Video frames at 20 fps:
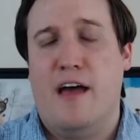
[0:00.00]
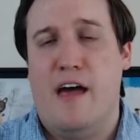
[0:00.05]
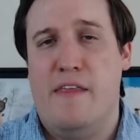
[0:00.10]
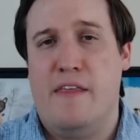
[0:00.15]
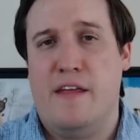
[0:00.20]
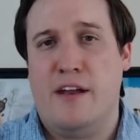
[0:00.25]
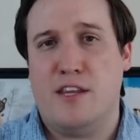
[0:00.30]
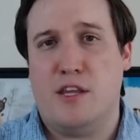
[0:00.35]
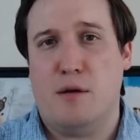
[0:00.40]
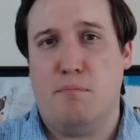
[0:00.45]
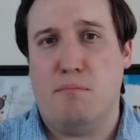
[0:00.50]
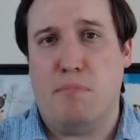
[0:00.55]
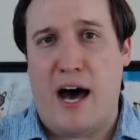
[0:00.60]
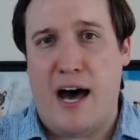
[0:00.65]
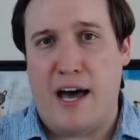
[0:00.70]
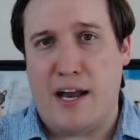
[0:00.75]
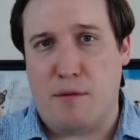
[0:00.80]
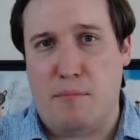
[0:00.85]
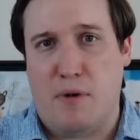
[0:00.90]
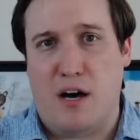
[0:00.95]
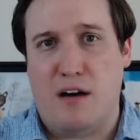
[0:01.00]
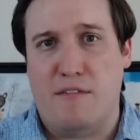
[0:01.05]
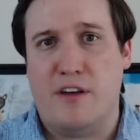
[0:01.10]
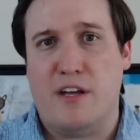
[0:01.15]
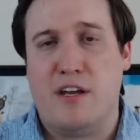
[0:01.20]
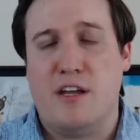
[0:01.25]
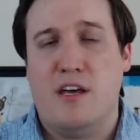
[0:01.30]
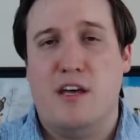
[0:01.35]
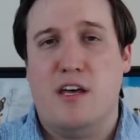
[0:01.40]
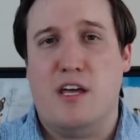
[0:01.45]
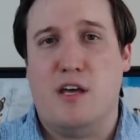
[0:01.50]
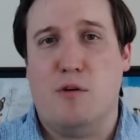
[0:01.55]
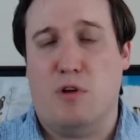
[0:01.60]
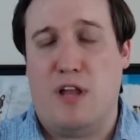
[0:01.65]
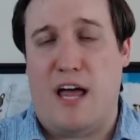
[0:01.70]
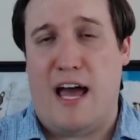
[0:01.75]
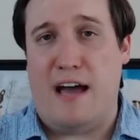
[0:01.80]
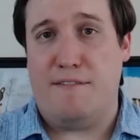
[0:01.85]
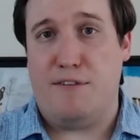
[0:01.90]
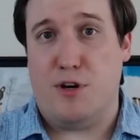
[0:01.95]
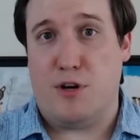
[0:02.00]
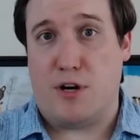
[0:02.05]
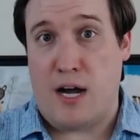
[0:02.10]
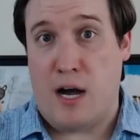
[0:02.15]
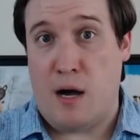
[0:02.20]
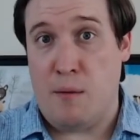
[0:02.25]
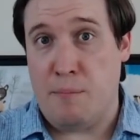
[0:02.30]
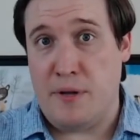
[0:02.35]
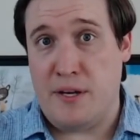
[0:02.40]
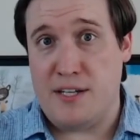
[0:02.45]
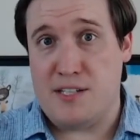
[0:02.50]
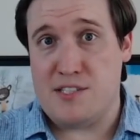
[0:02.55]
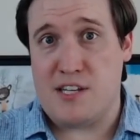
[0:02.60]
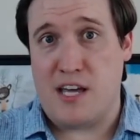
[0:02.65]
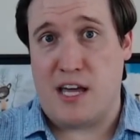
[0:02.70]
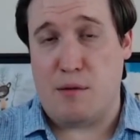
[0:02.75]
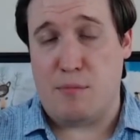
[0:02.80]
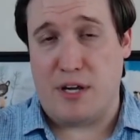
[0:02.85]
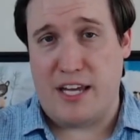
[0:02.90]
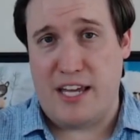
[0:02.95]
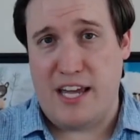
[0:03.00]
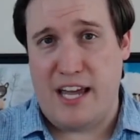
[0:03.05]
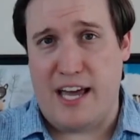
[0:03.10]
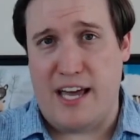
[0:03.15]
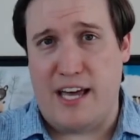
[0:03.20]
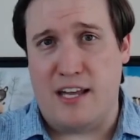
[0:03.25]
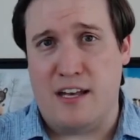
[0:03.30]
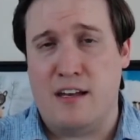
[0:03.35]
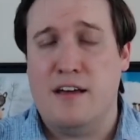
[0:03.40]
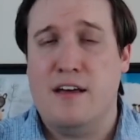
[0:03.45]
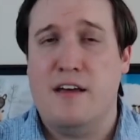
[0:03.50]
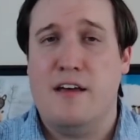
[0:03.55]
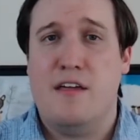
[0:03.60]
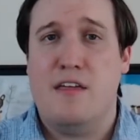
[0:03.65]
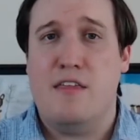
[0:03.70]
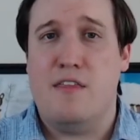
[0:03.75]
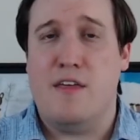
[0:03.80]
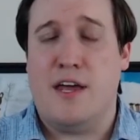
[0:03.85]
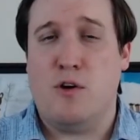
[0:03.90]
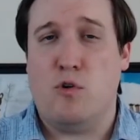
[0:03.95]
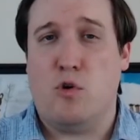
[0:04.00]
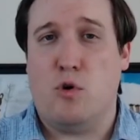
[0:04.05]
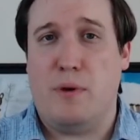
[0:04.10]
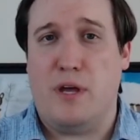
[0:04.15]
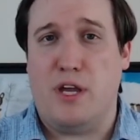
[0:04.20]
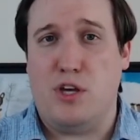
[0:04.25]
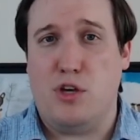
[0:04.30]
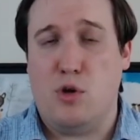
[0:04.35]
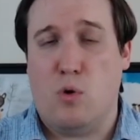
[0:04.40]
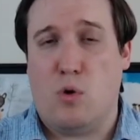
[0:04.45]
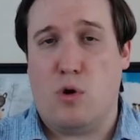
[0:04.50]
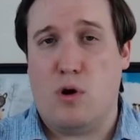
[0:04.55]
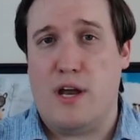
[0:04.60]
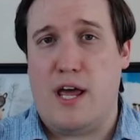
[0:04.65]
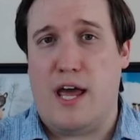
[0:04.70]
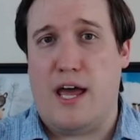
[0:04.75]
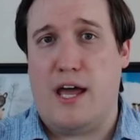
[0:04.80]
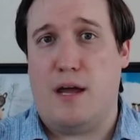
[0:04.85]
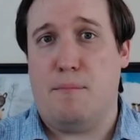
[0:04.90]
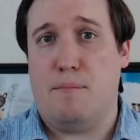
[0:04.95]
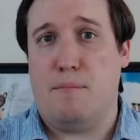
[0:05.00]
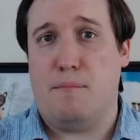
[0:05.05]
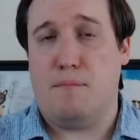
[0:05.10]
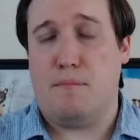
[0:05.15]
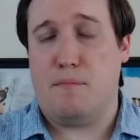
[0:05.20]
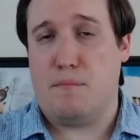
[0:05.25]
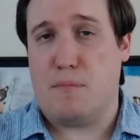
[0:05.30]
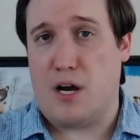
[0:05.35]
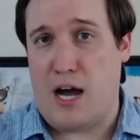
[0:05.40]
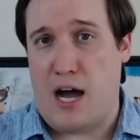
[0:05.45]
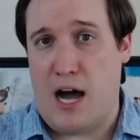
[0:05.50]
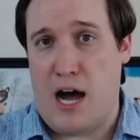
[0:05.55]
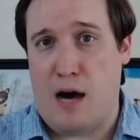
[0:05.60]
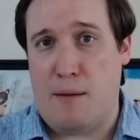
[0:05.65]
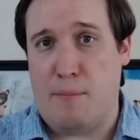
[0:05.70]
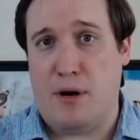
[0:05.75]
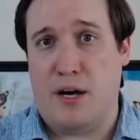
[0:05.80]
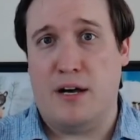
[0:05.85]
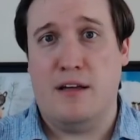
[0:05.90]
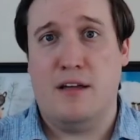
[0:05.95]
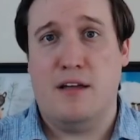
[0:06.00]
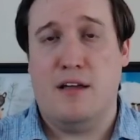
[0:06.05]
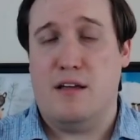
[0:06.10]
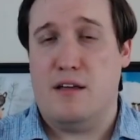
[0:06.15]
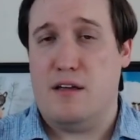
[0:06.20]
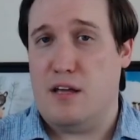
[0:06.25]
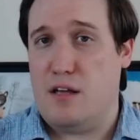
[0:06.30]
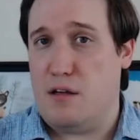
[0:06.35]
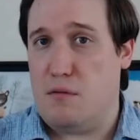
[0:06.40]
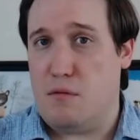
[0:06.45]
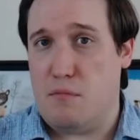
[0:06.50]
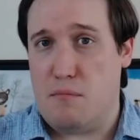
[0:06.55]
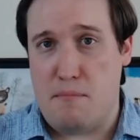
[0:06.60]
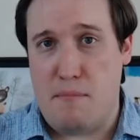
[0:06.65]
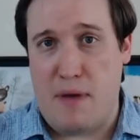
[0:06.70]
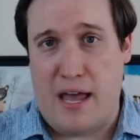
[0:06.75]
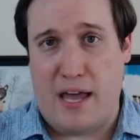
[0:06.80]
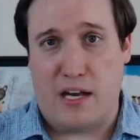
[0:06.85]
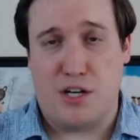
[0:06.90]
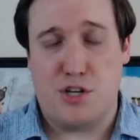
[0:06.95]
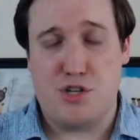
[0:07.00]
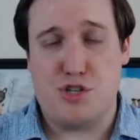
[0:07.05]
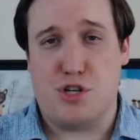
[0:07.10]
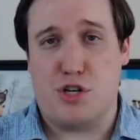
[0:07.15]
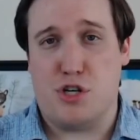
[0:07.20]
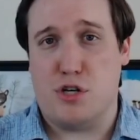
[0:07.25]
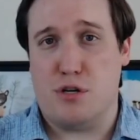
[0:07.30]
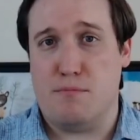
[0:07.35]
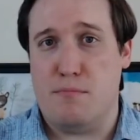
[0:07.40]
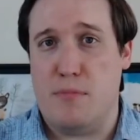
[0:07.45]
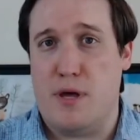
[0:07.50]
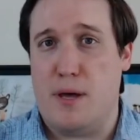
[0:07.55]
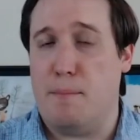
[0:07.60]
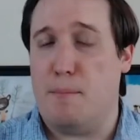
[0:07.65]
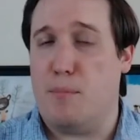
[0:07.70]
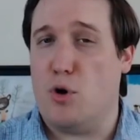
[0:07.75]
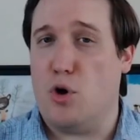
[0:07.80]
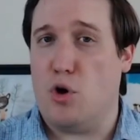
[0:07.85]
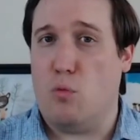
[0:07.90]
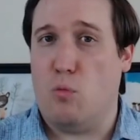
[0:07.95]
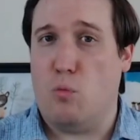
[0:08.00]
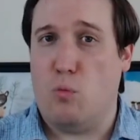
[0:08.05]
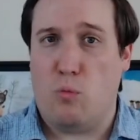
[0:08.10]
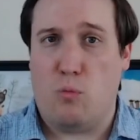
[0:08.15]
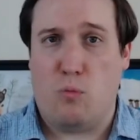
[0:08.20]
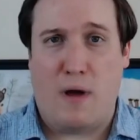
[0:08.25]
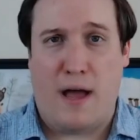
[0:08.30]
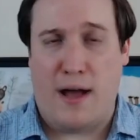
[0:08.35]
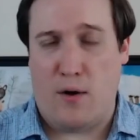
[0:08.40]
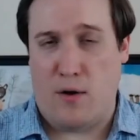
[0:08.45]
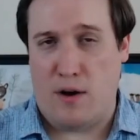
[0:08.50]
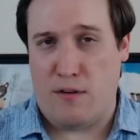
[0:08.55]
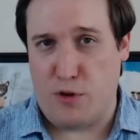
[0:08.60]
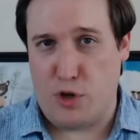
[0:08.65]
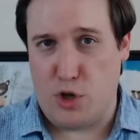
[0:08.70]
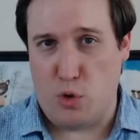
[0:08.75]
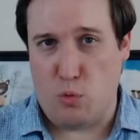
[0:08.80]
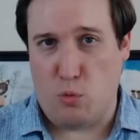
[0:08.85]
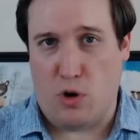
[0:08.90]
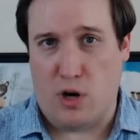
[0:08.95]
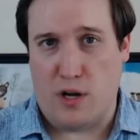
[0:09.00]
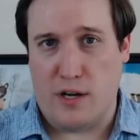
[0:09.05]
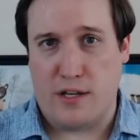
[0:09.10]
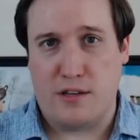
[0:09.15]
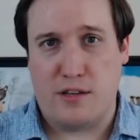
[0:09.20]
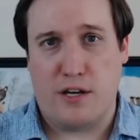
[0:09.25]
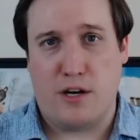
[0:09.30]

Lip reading: And then at the bottom of it, it will have your company's name again. Then it will be your name, comma, manager, member, however you want it.